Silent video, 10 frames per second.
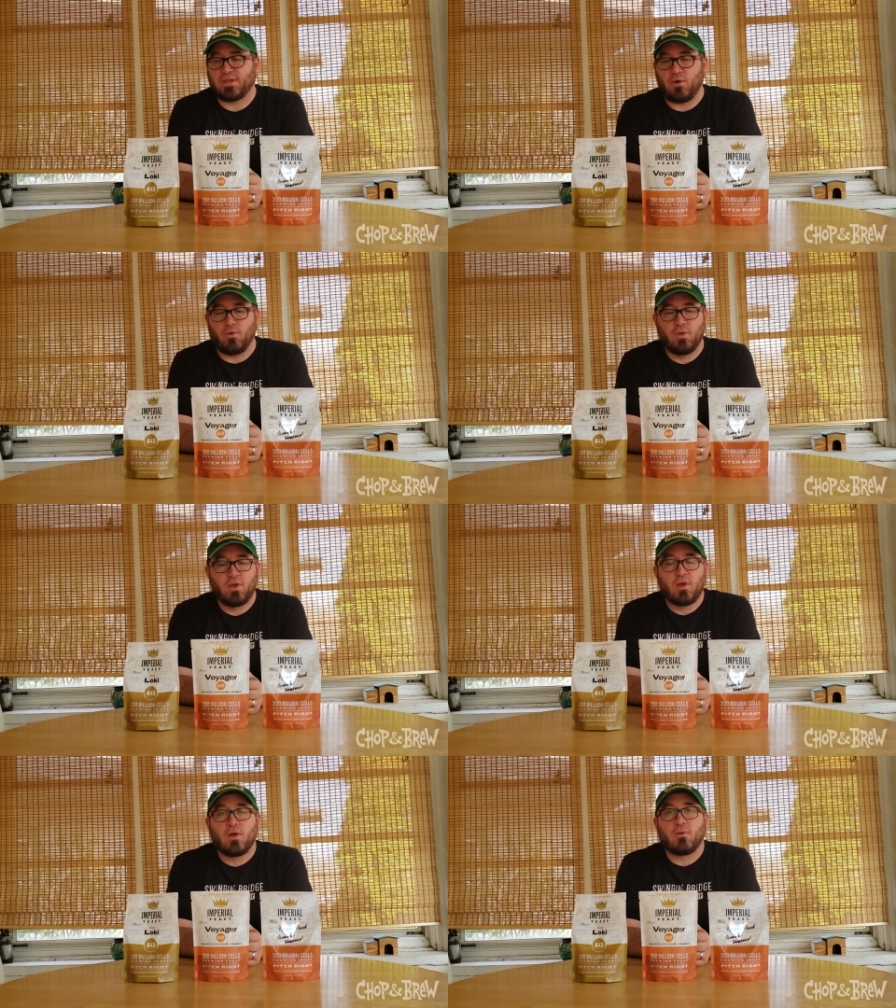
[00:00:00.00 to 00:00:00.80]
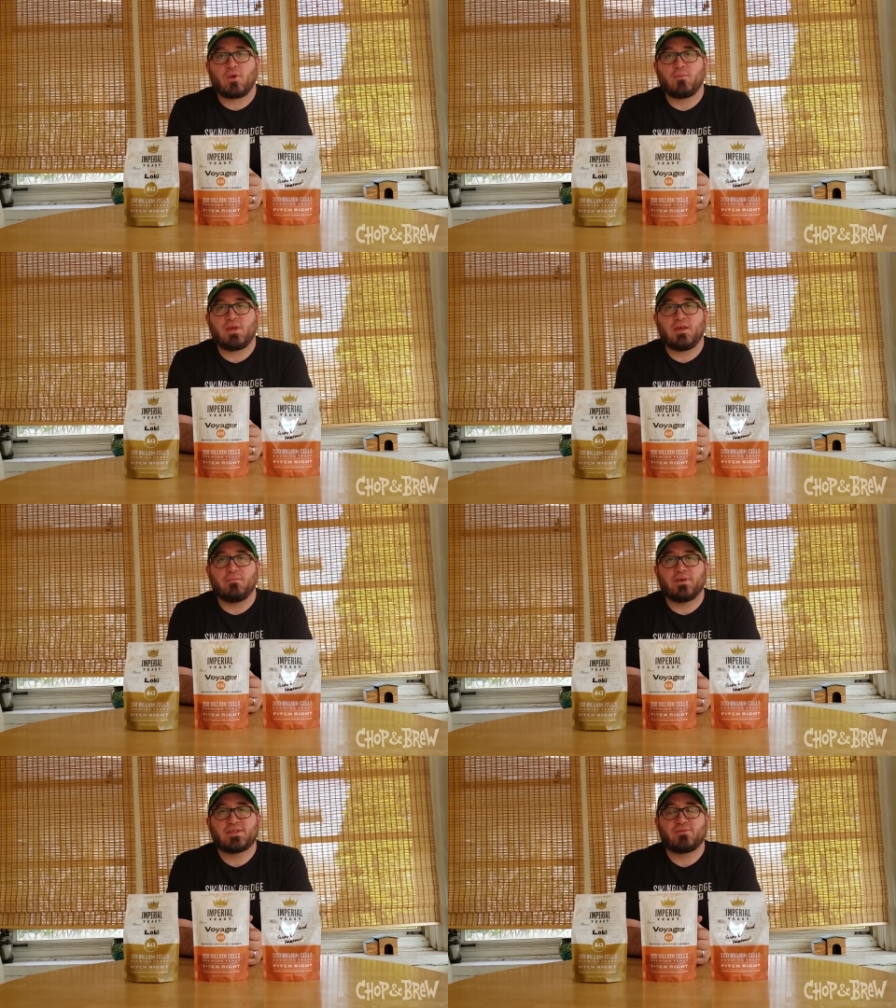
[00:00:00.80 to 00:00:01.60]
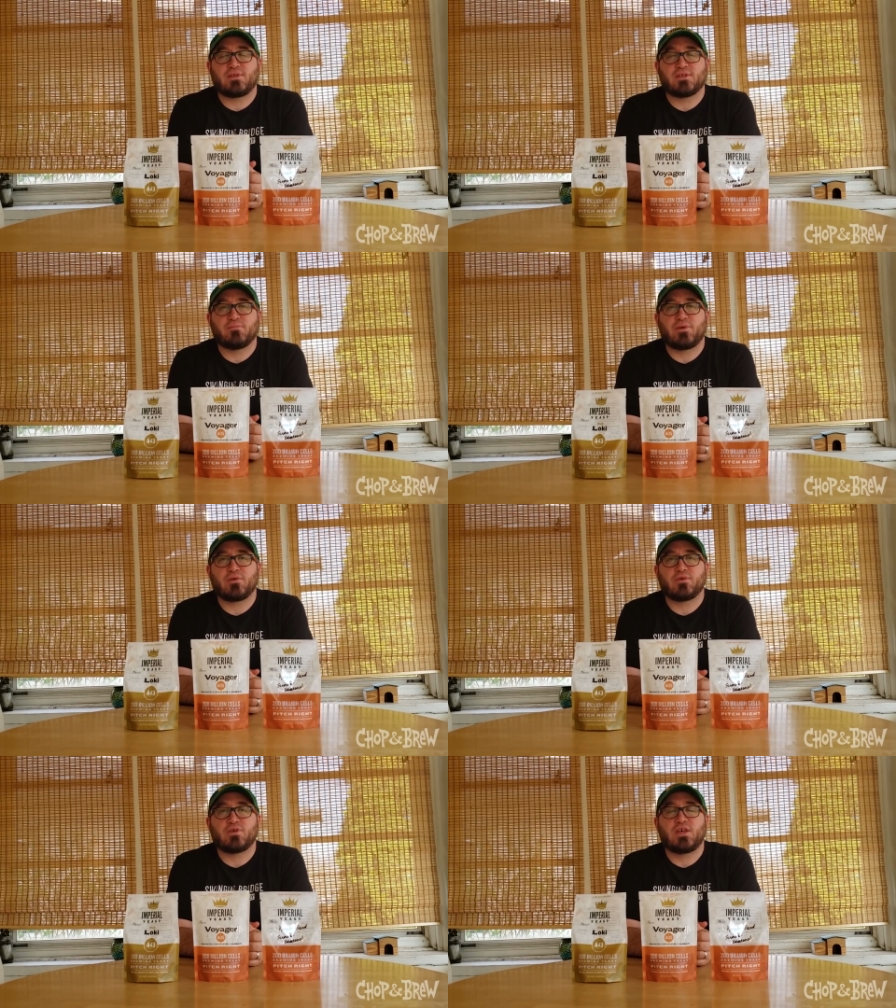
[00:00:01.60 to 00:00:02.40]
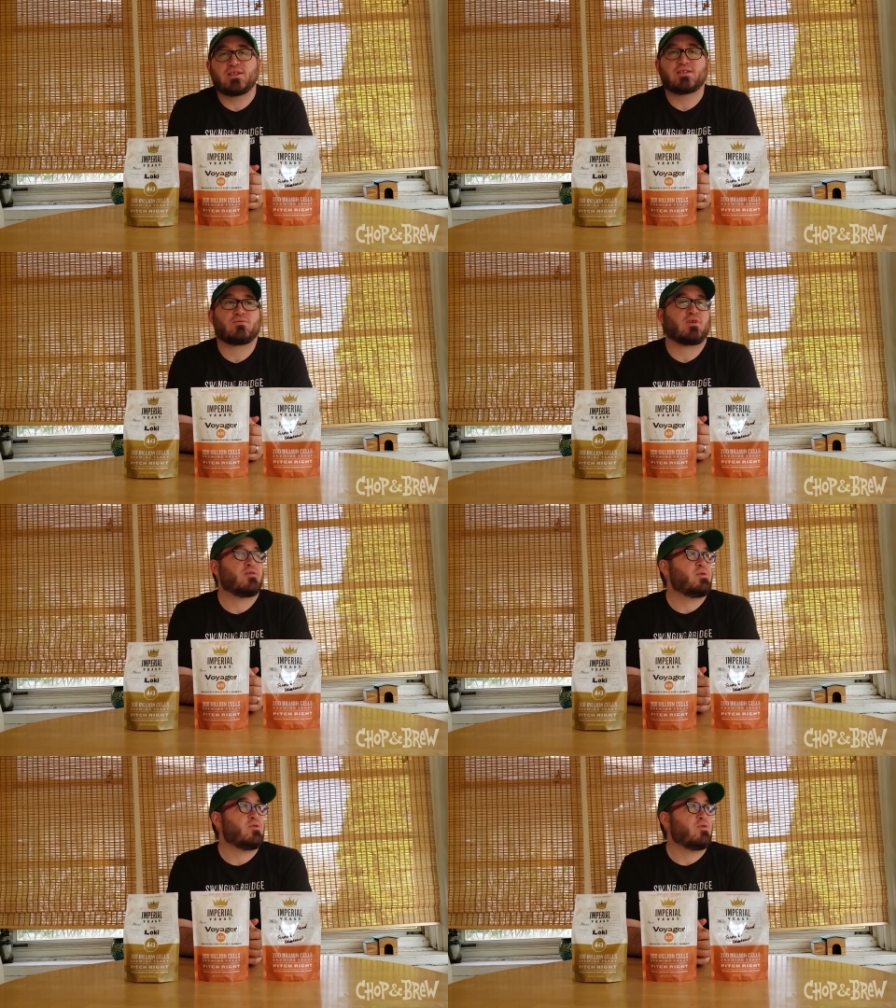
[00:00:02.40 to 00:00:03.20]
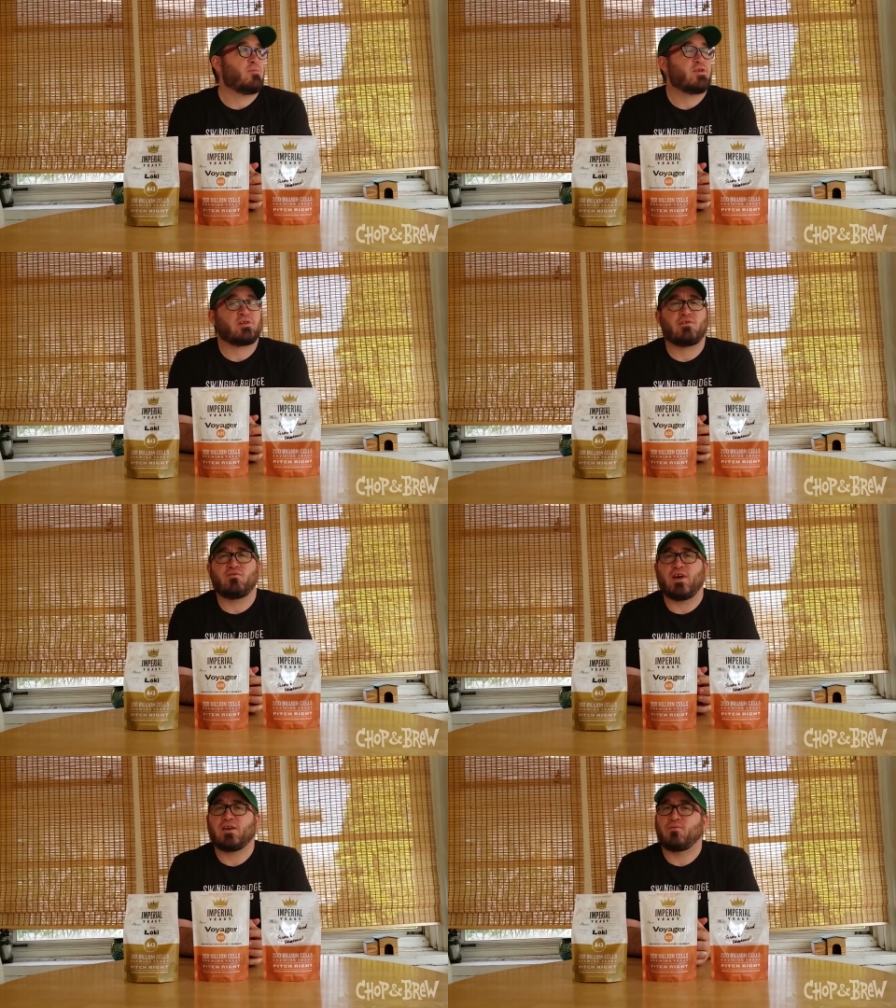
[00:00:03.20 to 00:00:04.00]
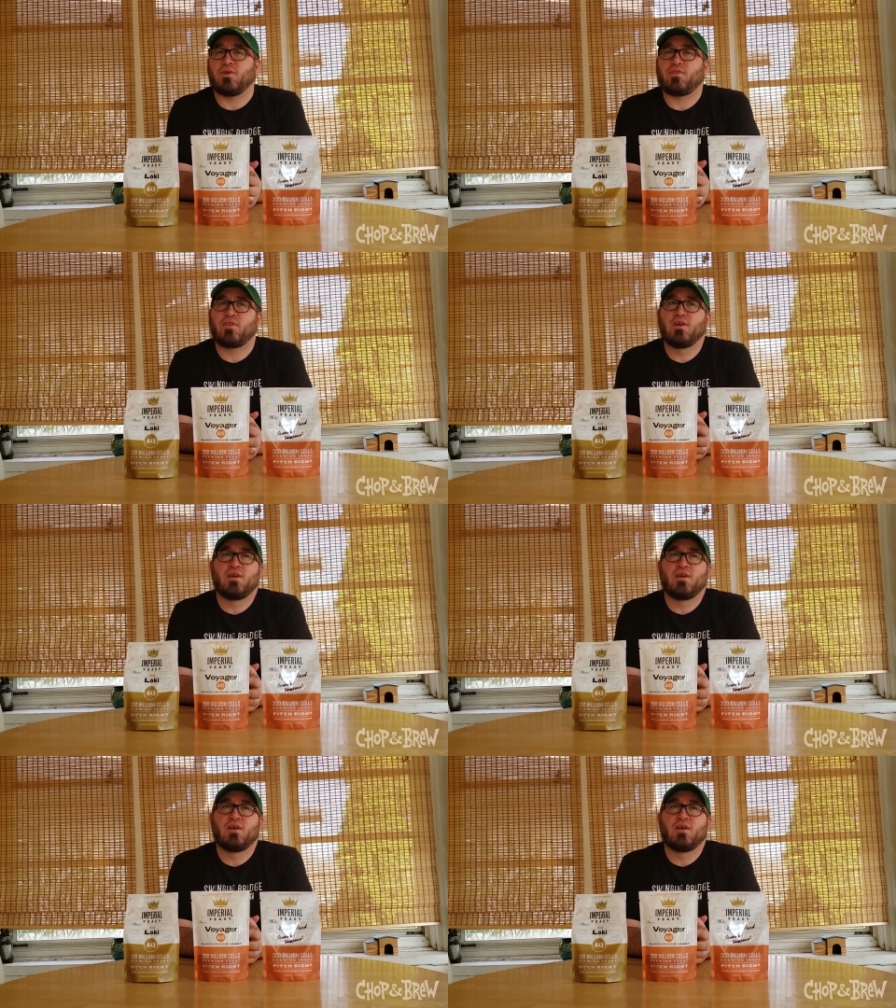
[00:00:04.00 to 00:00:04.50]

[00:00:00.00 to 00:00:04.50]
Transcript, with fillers: So we're going to be getting busy with these Imperial yeasts. We're going to be doing a bunch of Kveik with